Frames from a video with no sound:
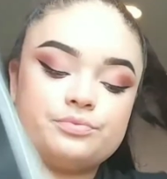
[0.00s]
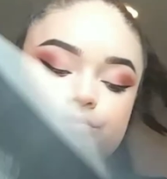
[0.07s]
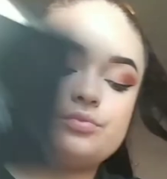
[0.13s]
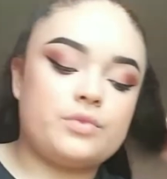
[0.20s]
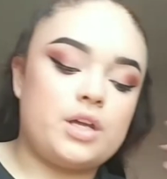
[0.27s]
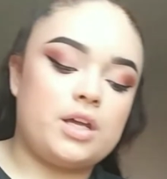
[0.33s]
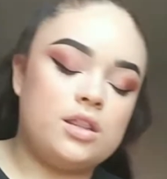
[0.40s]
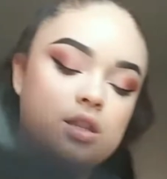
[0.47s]

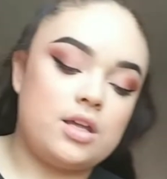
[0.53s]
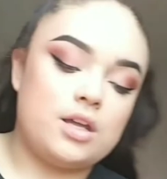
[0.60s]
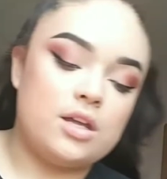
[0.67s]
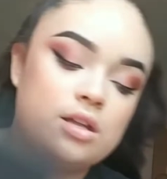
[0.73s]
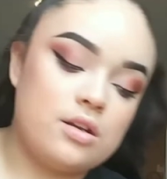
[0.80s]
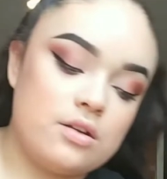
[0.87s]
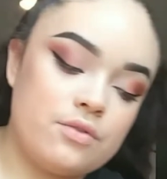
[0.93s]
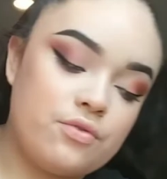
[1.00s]
and
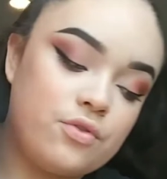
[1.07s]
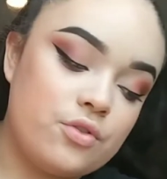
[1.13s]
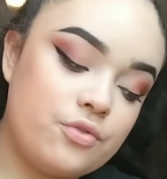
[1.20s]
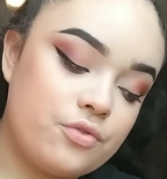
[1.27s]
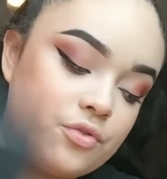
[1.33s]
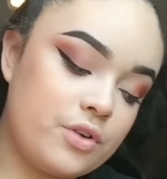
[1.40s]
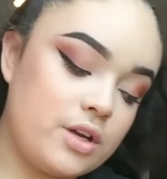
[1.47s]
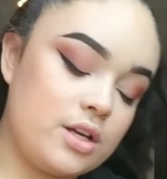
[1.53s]
then feel
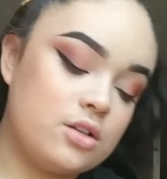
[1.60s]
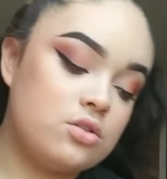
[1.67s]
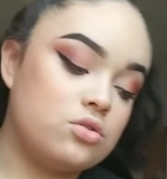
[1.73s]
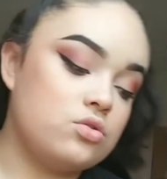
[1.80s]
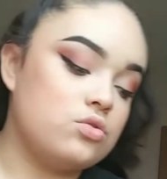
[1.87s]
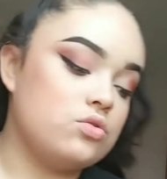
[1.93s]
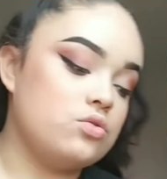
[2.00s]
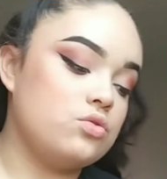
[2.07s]
free
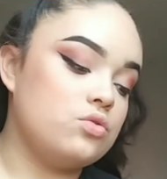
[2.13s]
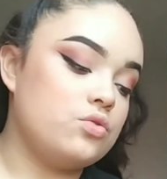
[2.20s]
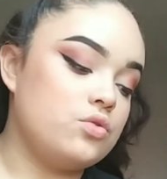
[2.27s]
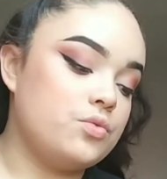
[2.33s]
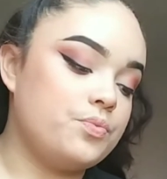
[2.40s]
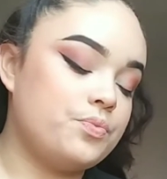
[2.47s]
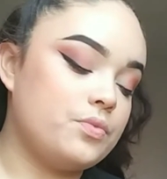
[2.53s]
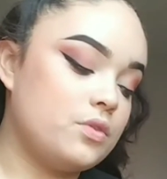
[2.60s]

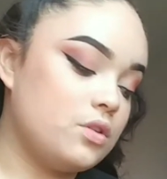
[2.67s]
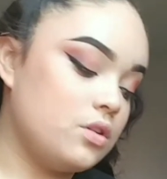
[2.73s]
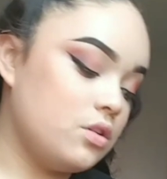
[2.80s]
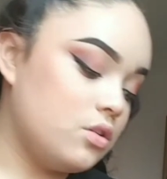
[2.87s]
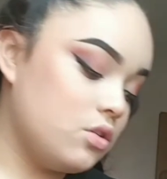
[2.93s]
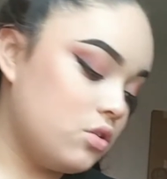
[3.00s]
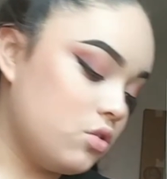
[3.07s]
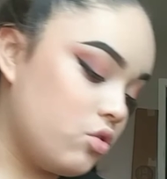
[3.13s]
to
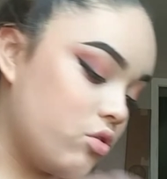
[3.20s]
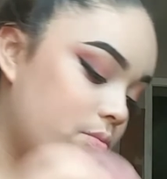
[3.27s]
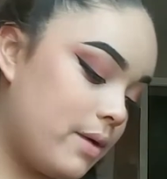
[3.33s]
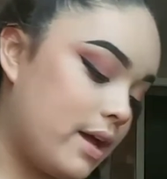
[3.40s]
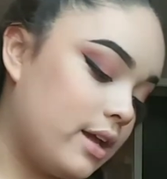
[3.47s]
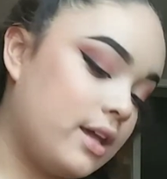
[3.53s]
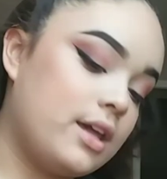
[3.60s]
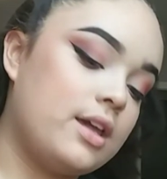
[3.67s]
go
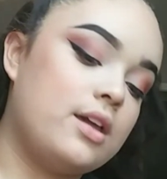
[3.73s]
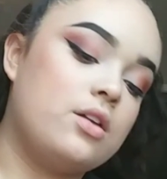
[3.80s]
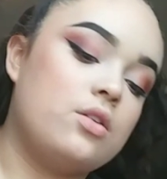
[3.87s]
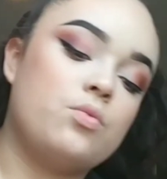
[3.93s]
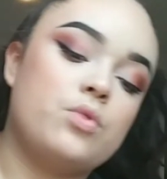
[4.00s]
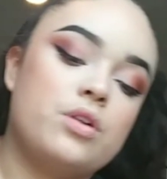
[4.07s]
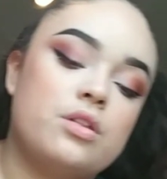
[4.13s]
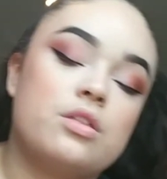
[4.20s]
back in
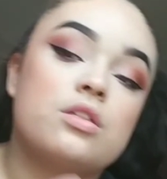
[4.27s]
with